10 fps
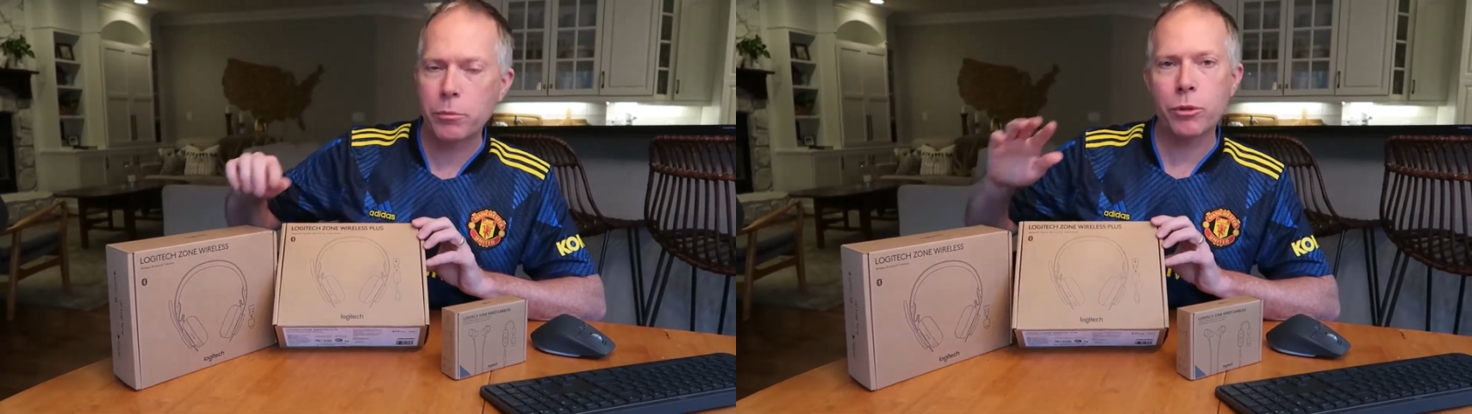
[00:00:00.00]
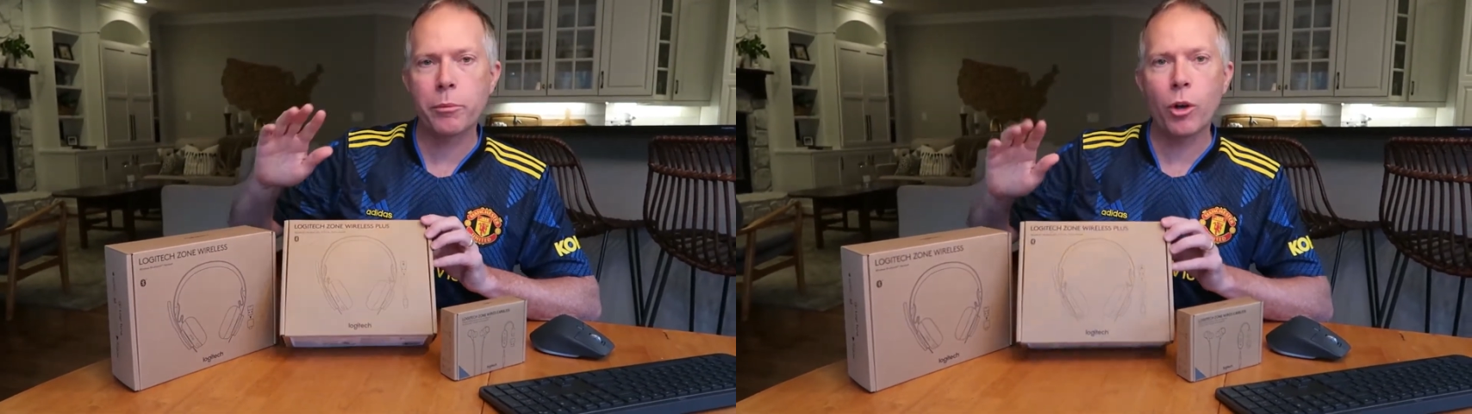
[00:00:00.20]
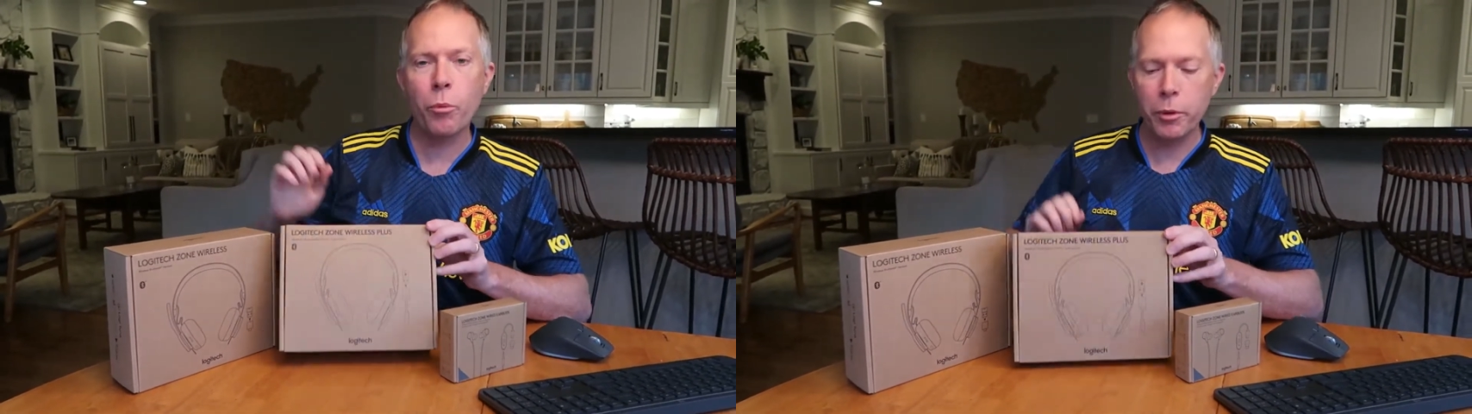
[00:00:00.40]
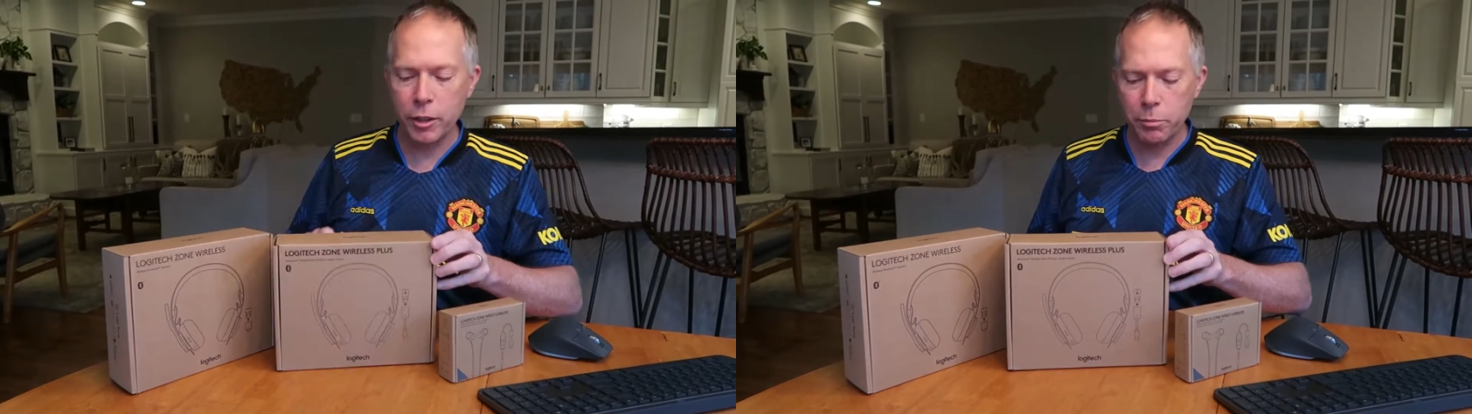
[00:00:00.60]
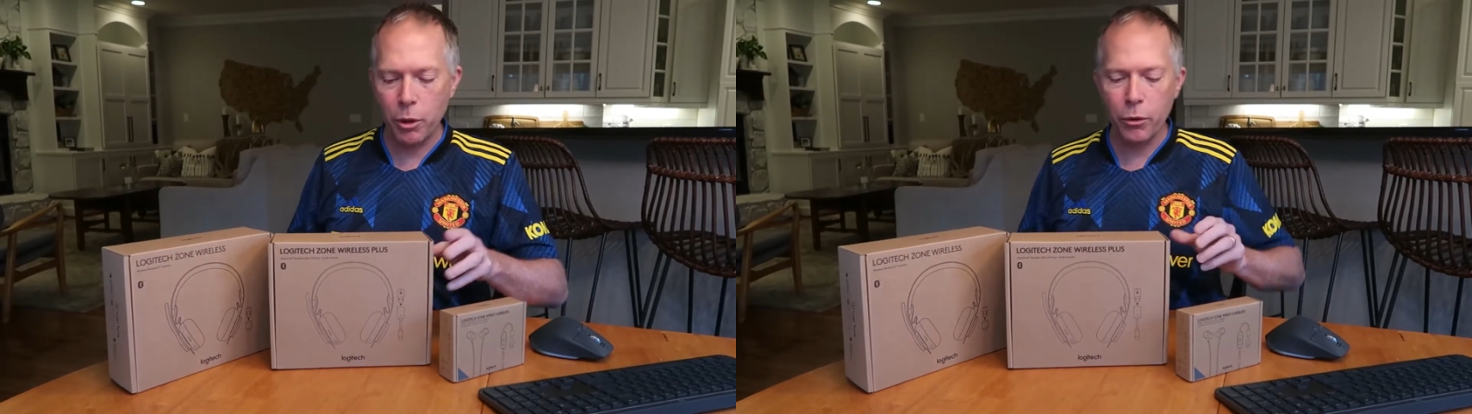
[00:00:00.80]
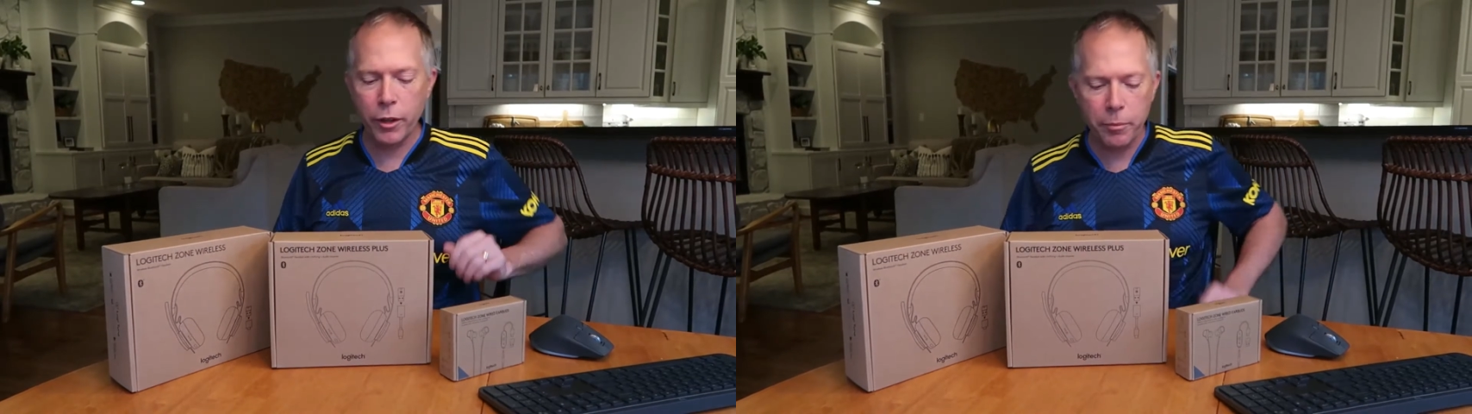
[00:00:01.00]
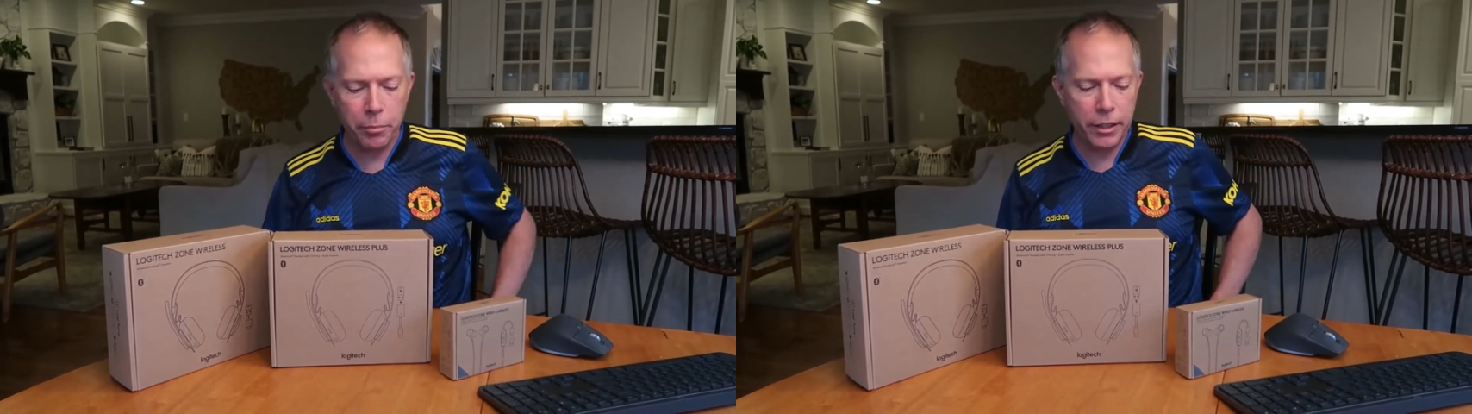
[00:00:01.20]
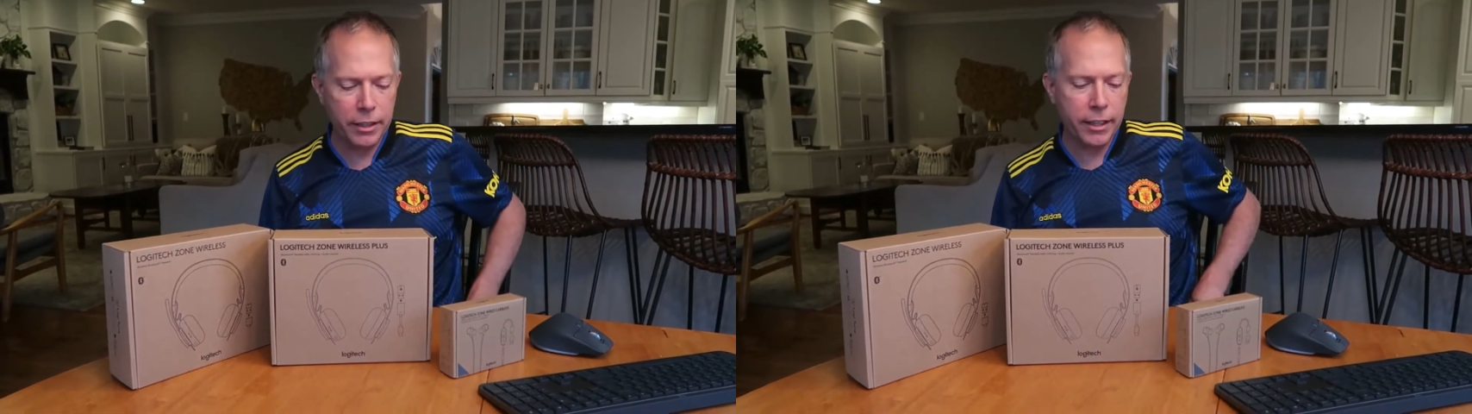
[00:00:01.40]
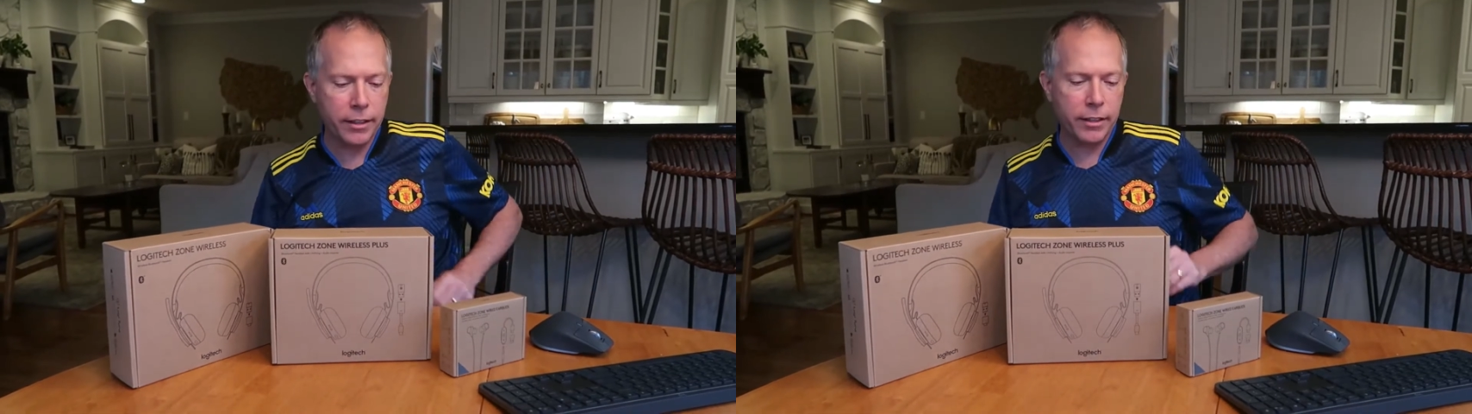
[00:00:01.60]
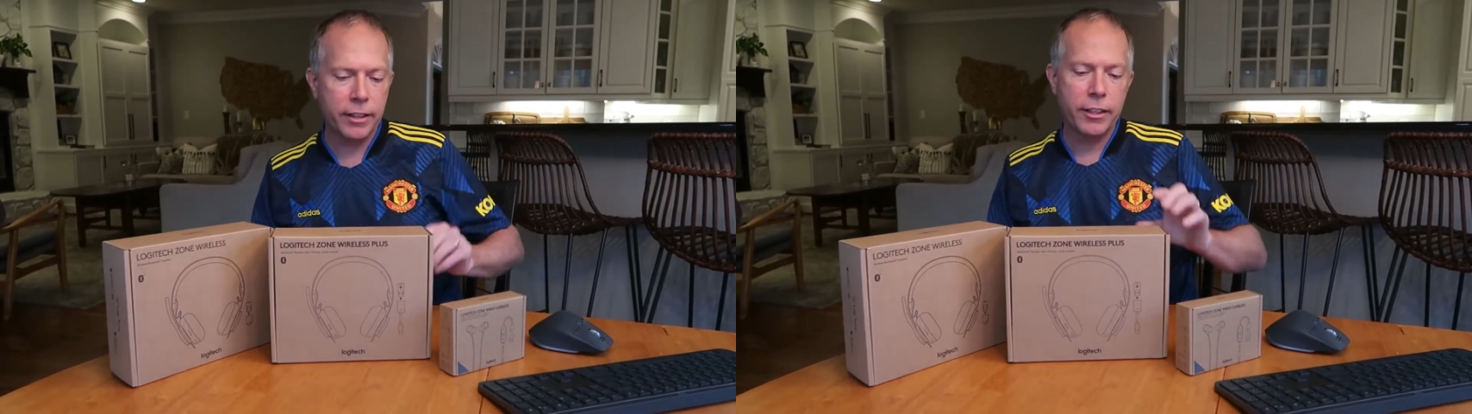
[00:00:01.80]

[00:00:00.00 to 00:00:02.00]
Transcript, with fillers: So I'm going to open these both up and then